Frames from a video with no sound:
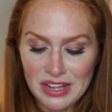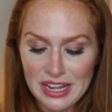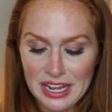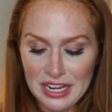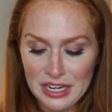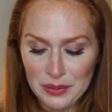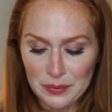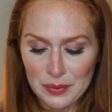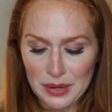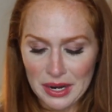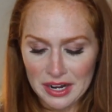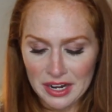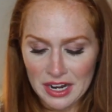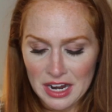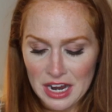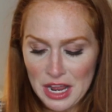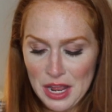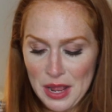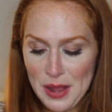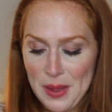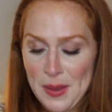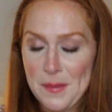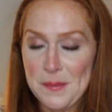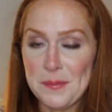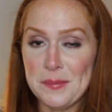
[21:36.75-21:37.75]
anyway,
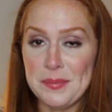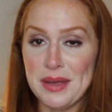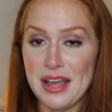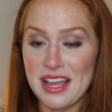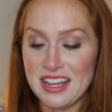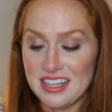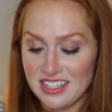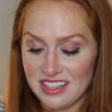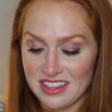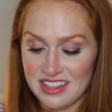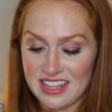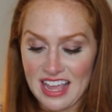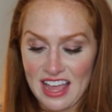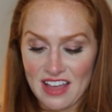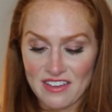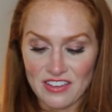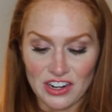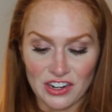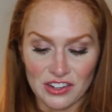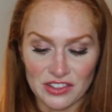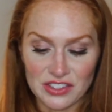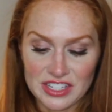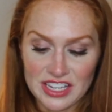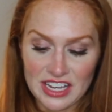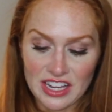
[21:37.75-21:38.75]
but they have it
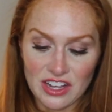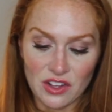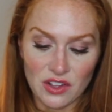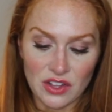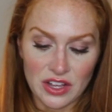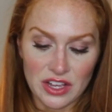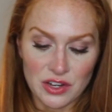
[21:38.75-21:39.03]
on sale,